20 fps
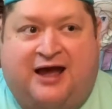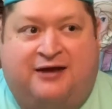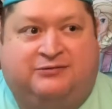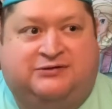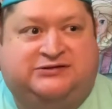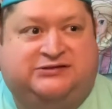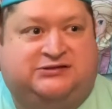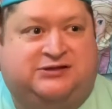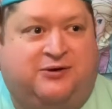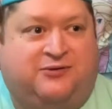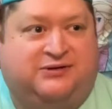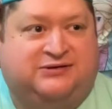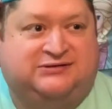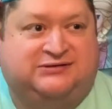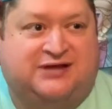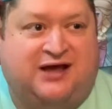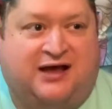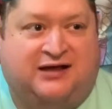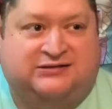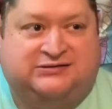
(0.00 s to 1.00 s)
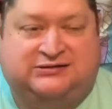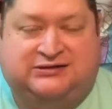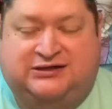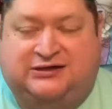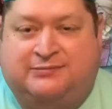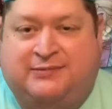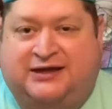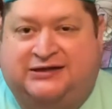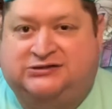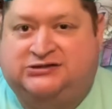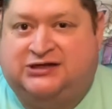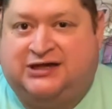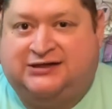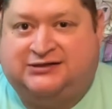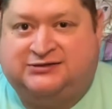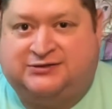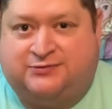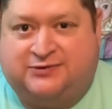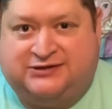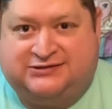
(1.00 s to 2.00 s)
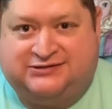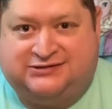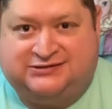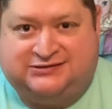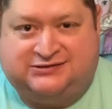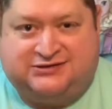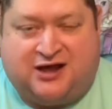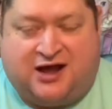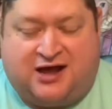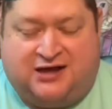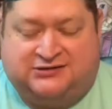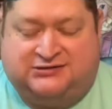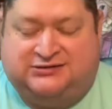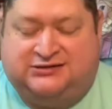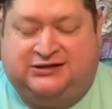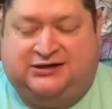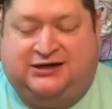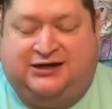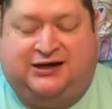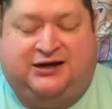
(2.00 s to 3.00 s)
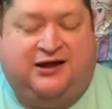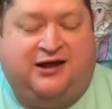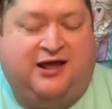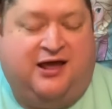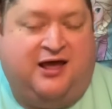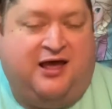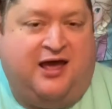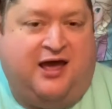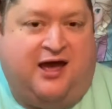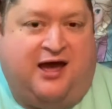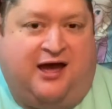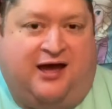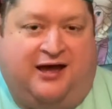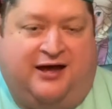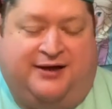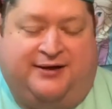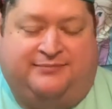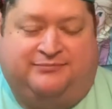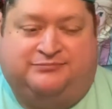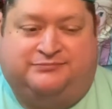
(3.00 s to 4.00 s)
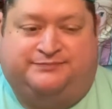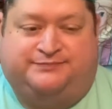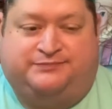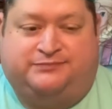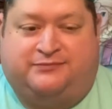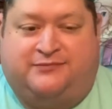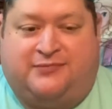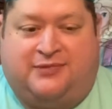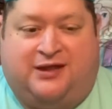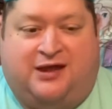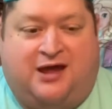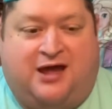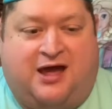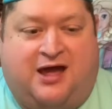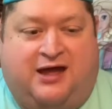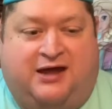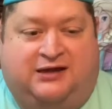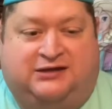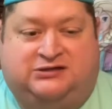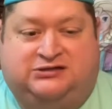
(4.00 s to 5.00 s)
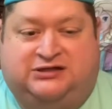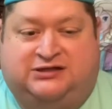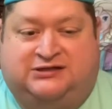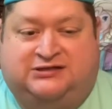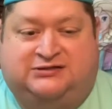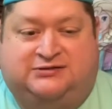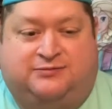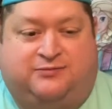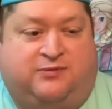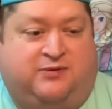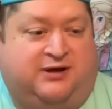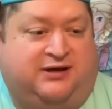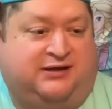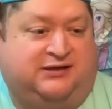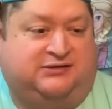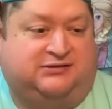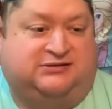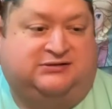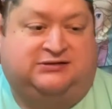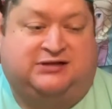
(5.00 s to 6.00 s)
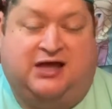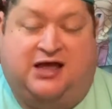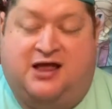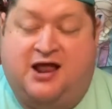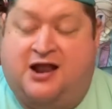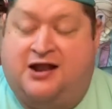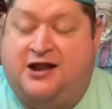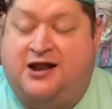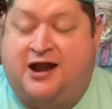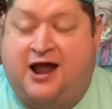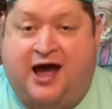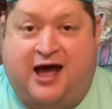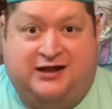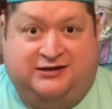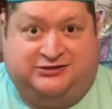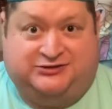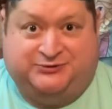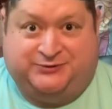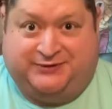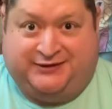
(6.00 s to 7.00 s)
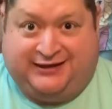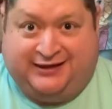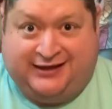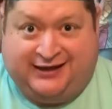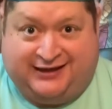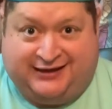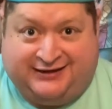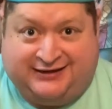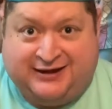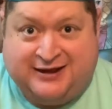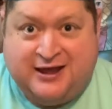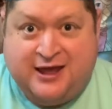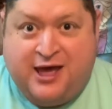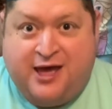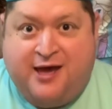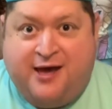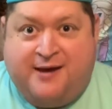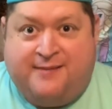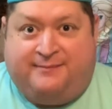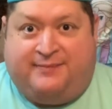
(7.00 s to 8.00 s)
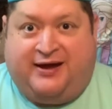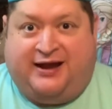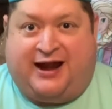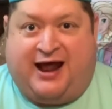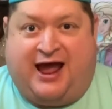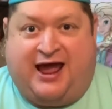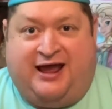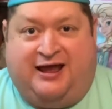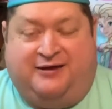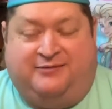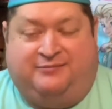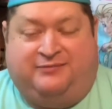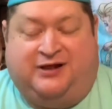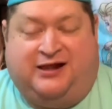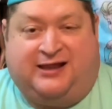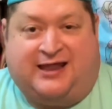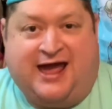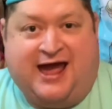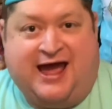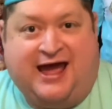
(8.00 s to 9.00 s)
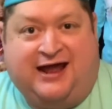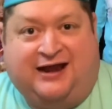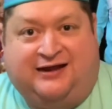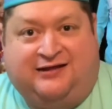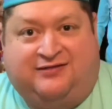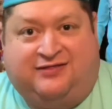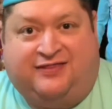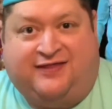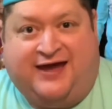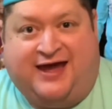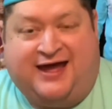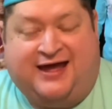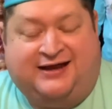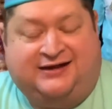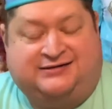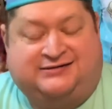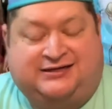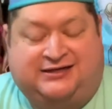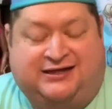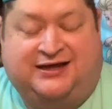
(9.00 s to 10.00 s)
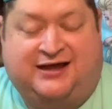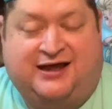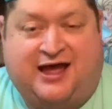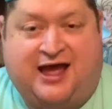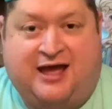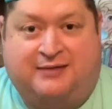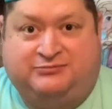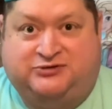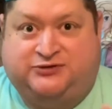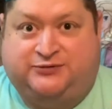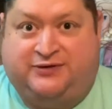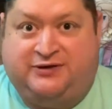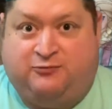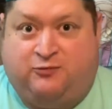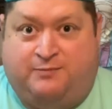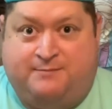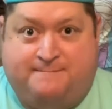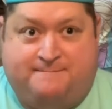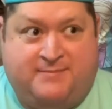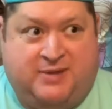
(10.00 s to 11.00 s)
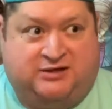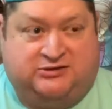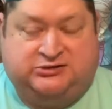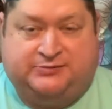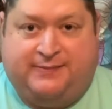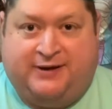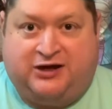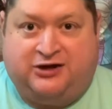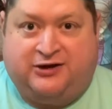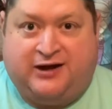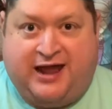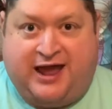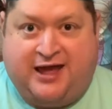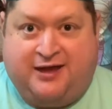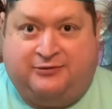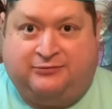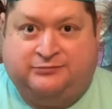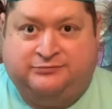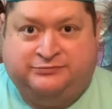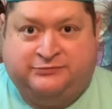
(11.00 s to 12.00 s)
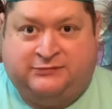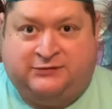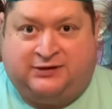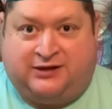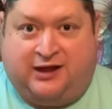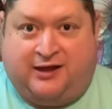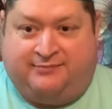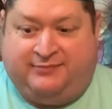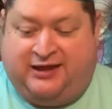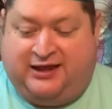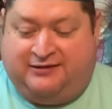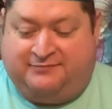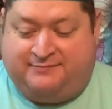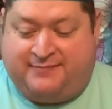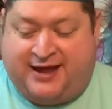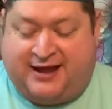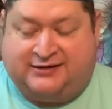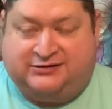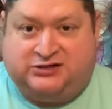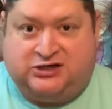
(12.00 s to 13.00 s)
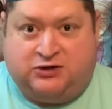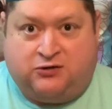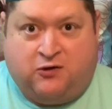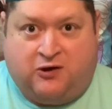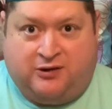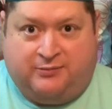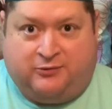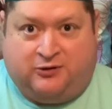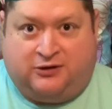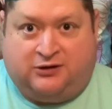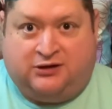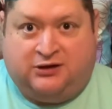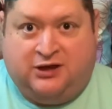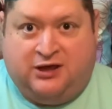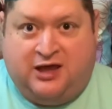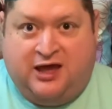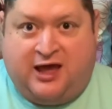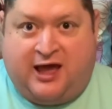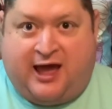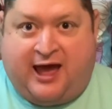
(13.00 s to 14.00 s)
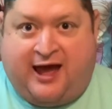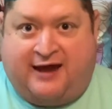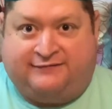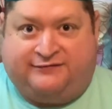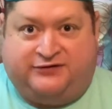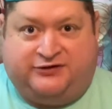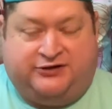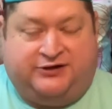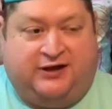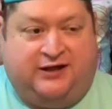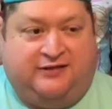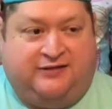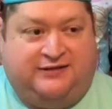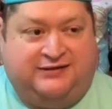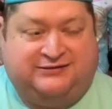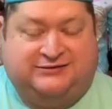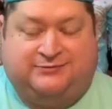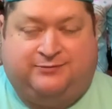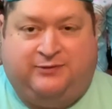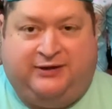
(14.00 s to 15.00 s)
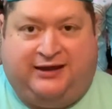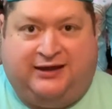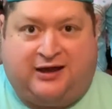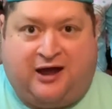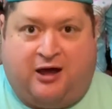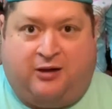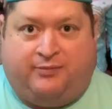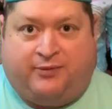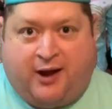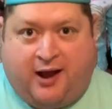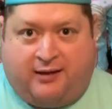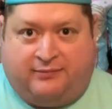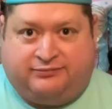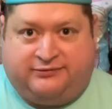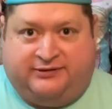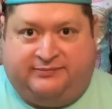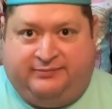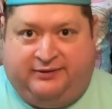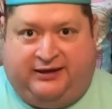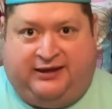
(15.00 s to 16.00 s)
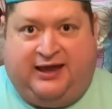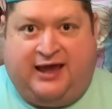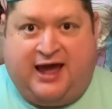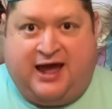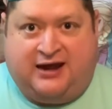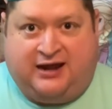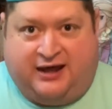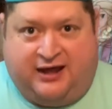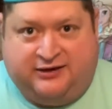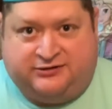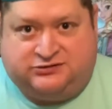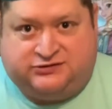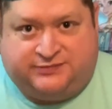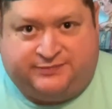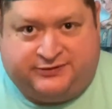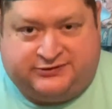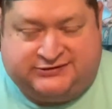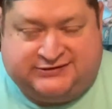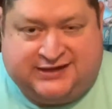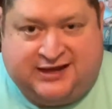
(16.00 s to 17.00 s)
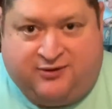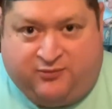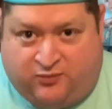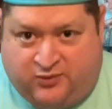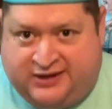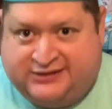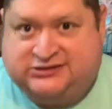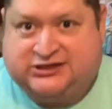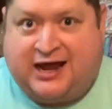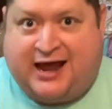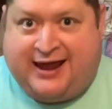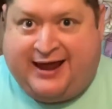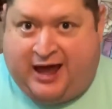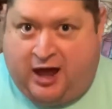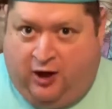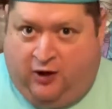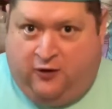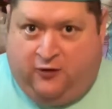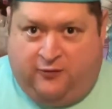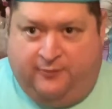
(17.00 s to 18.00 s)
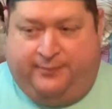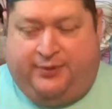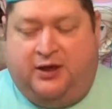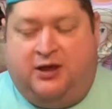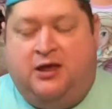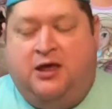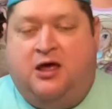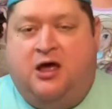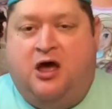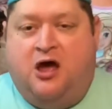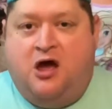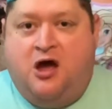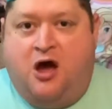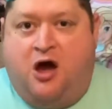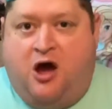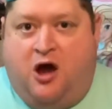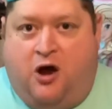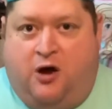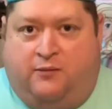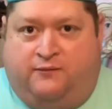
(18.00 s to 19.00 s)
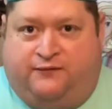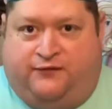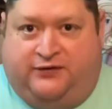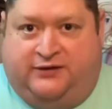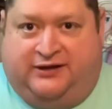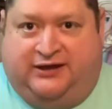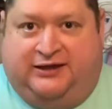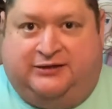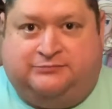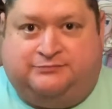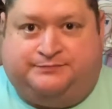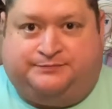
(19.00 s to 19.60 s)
I was so exhausted. My chest was exhausted. Um, I just was not doing good. But I am glad that I'm doing much better now. I'm getting back to normal. After this week, I'll probably be at 100%, which I hope, hopefully.